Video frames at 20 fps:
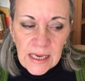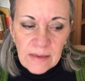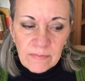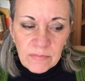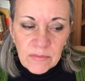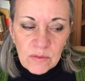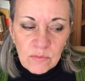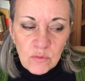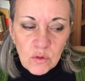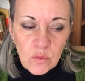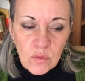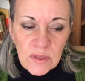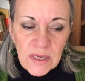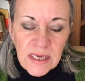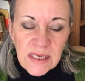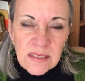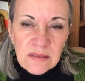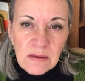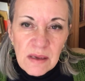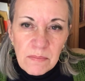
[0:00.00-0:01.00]
The moon
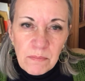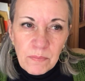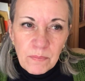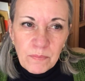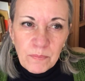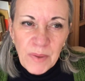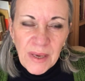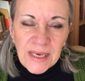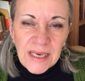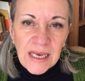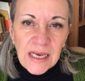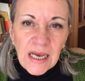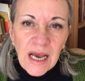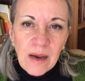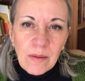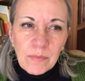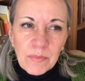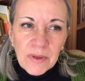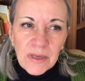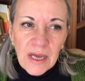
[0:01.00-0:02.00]
is picking
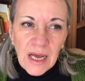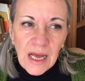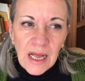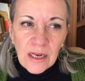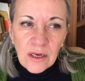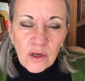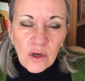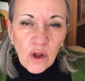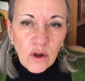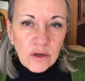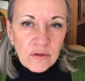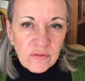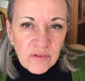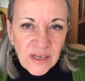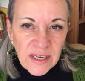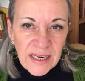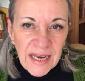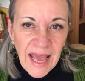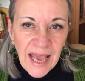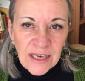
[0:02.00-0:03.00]
up a lot of
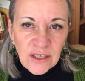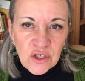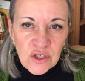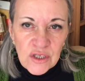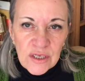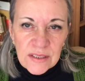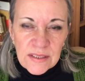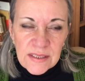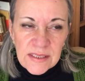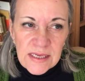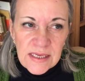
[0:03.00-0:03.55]
connections.